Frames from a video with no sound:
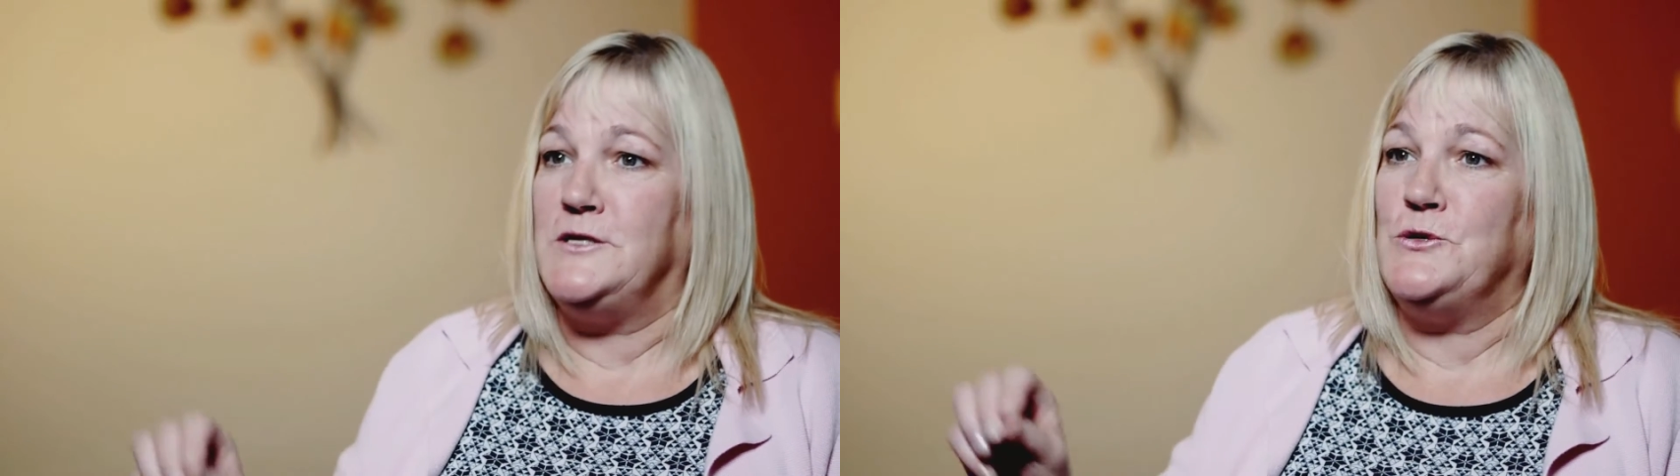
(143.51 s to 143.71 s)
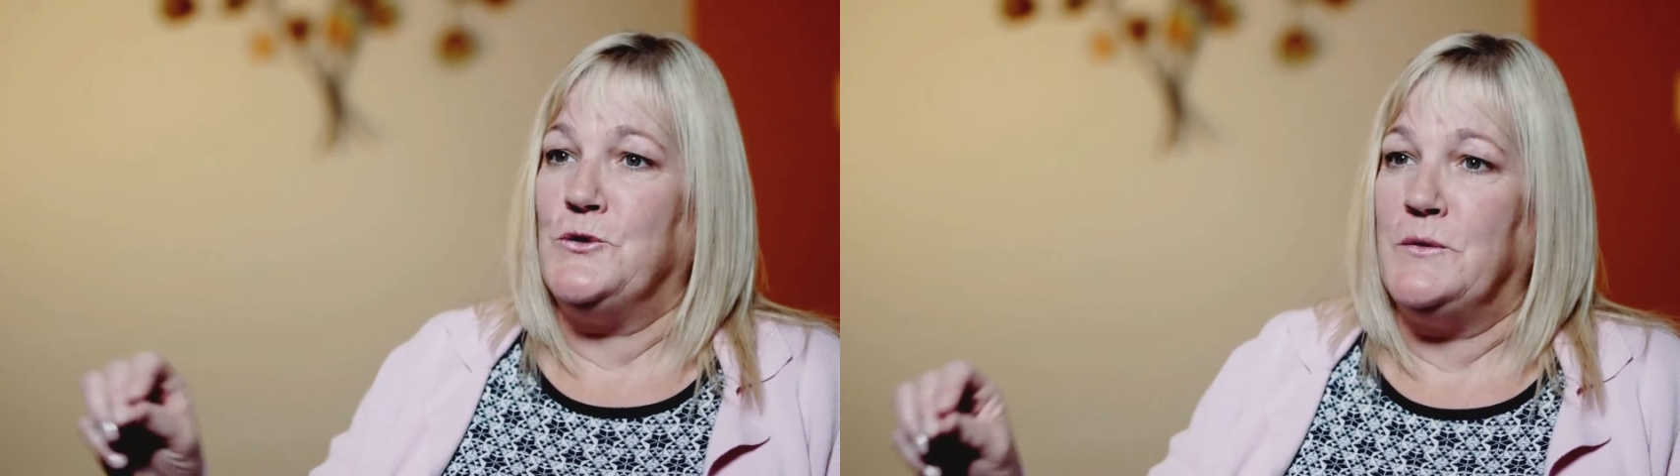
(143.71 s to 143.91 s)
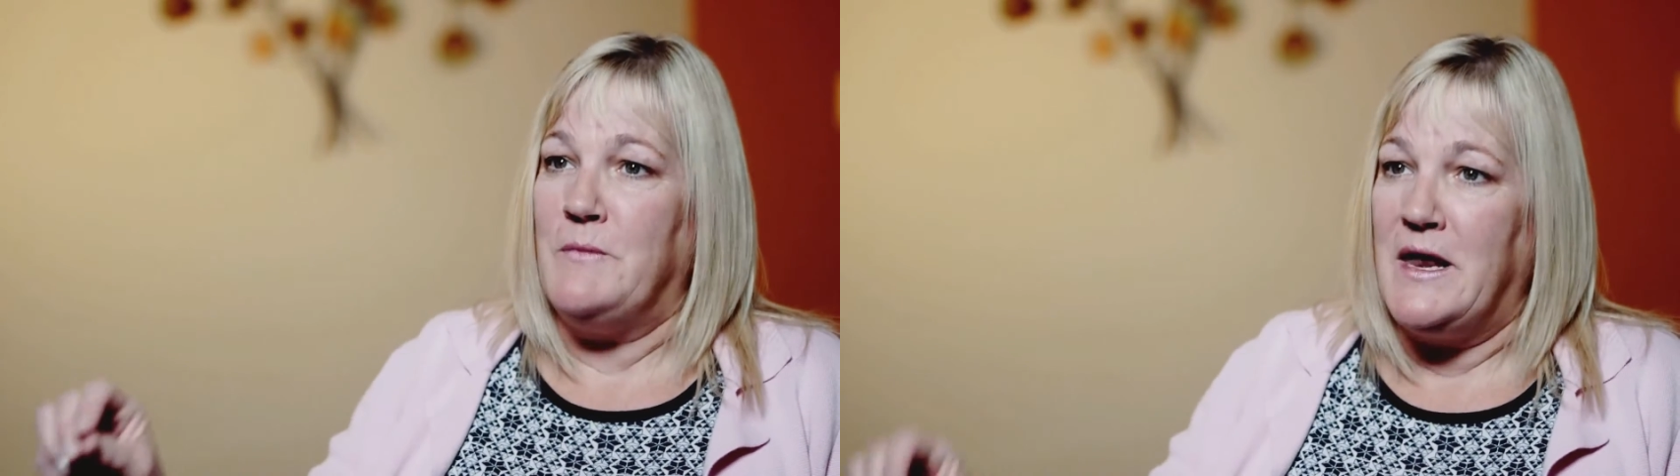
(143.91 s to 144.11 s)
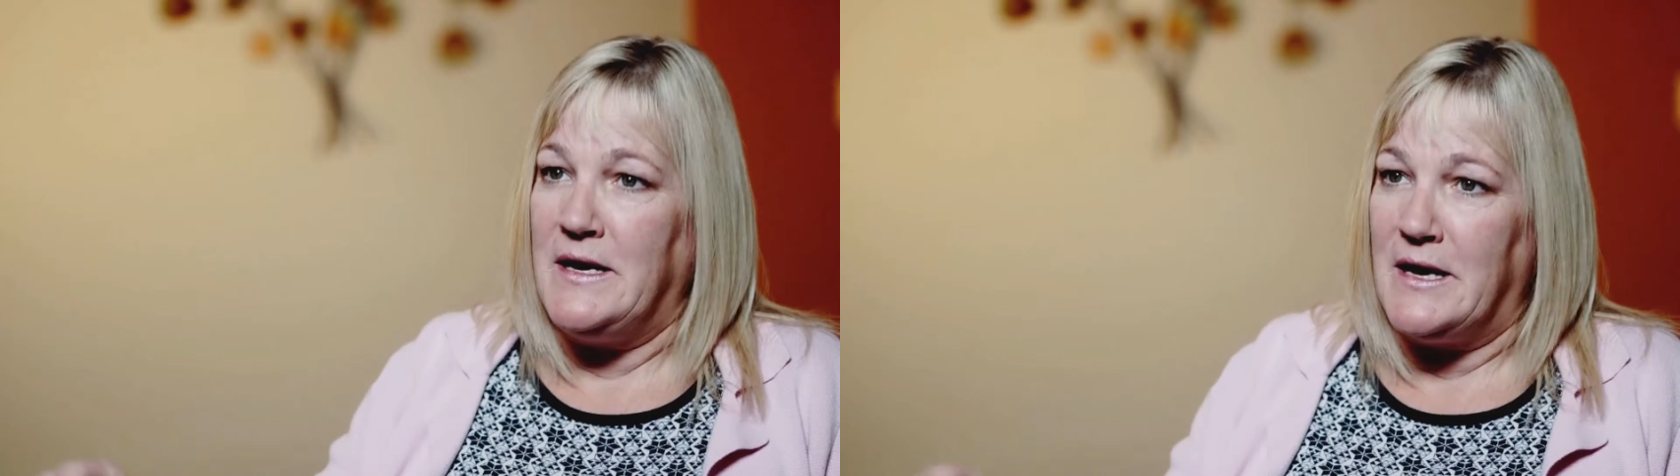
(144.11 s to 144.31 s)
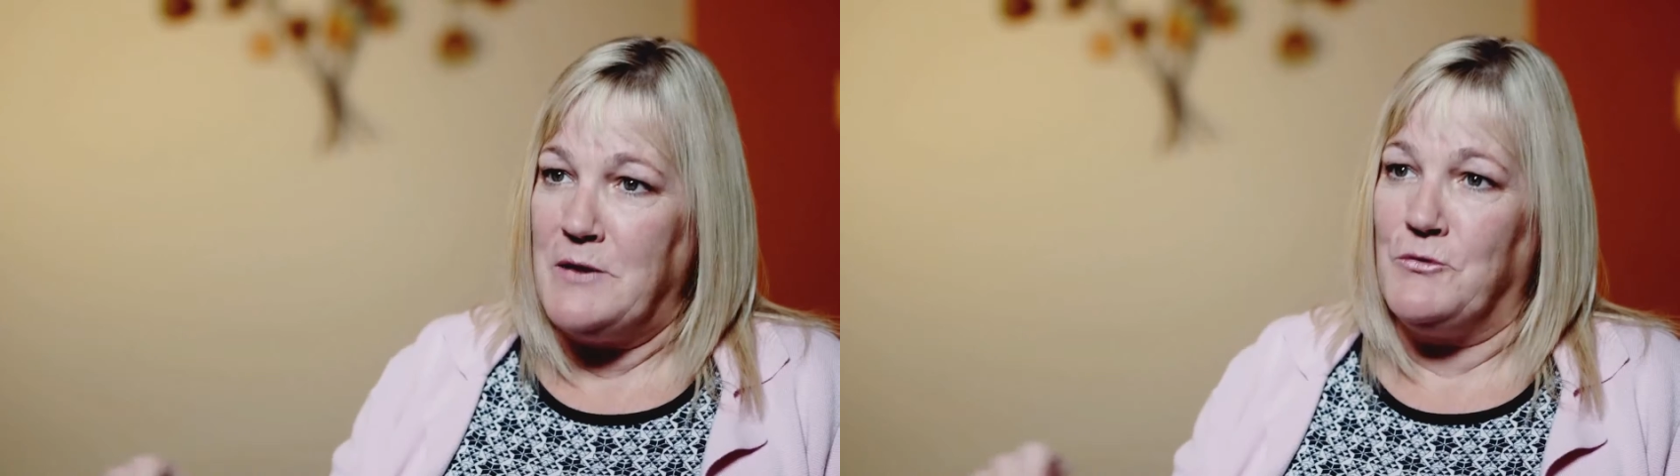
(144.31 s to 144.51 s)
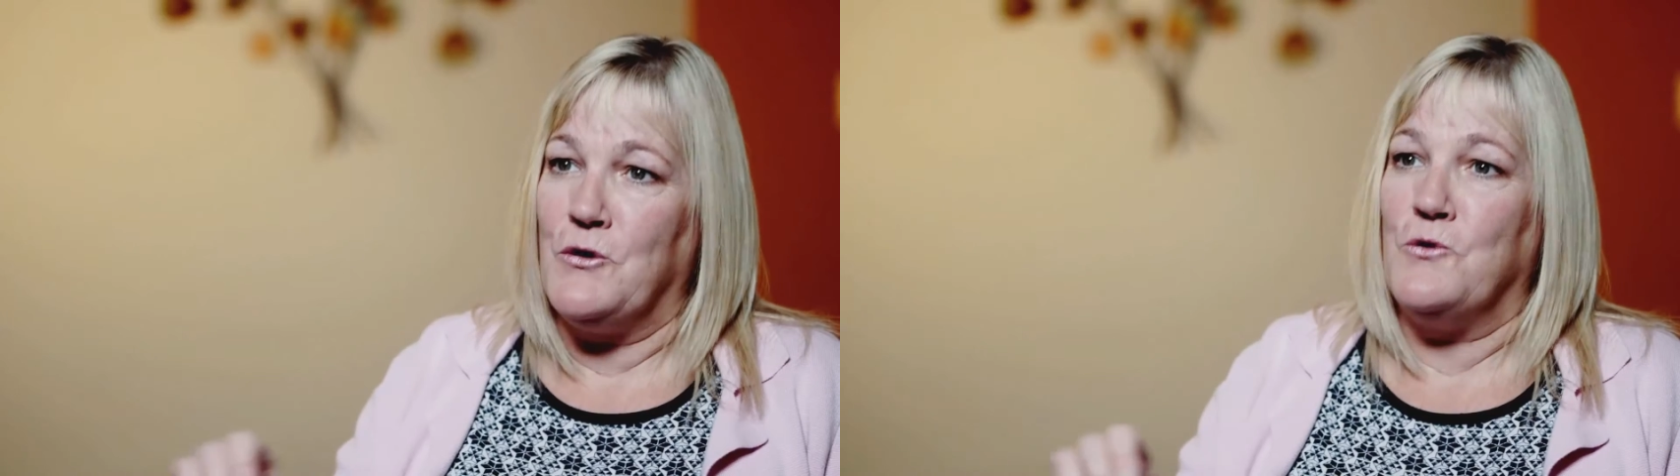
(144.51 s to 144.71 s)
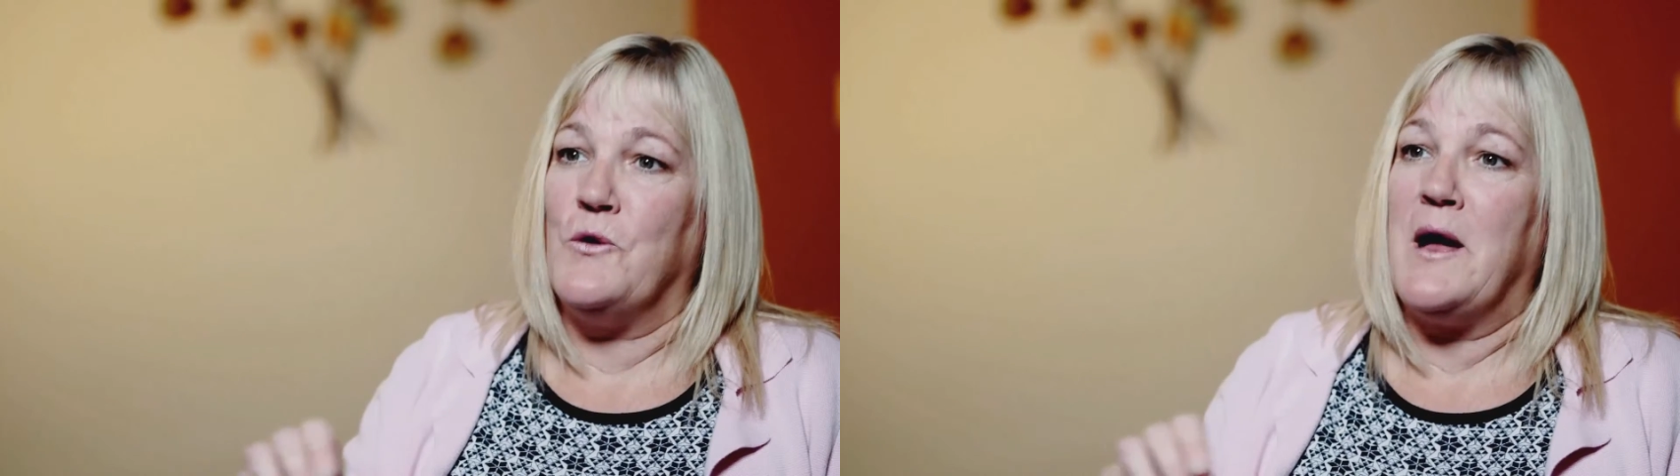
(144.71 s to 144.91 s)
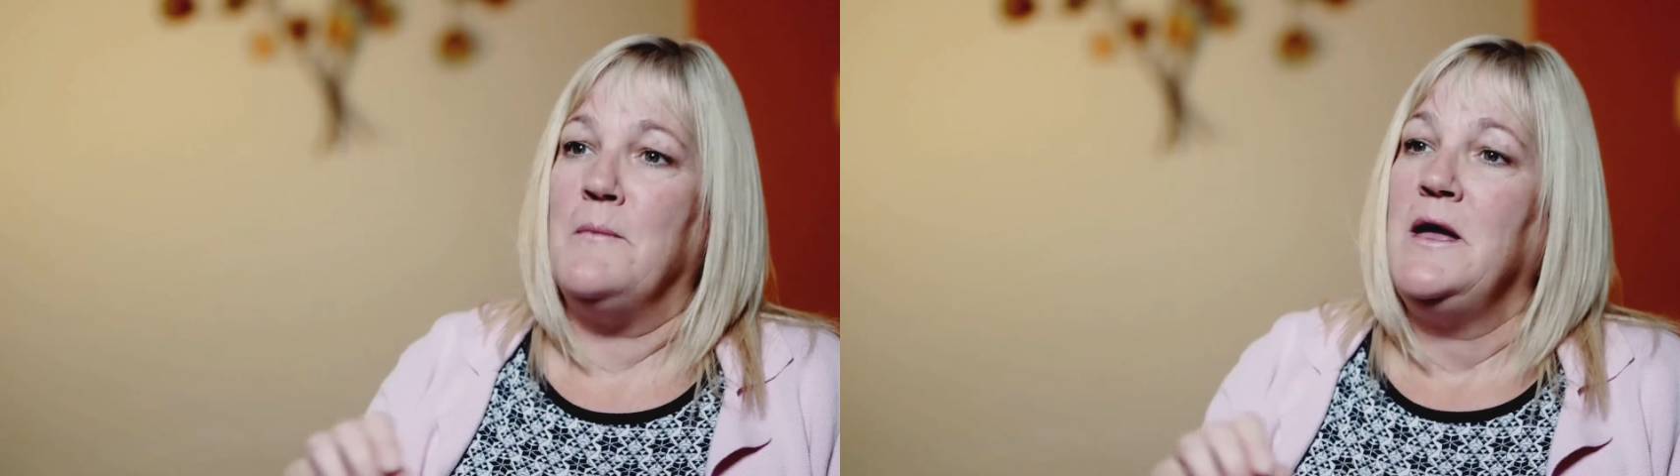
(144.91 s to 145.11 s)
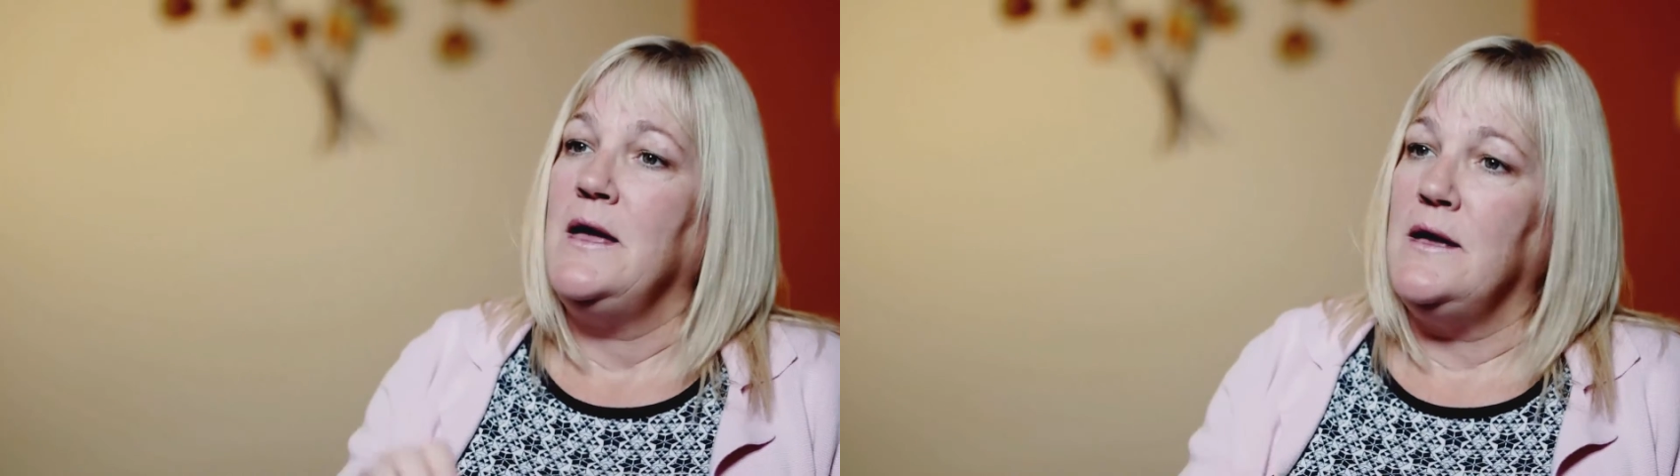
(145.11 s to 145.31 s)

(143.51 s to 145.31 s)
to a Mennonite program,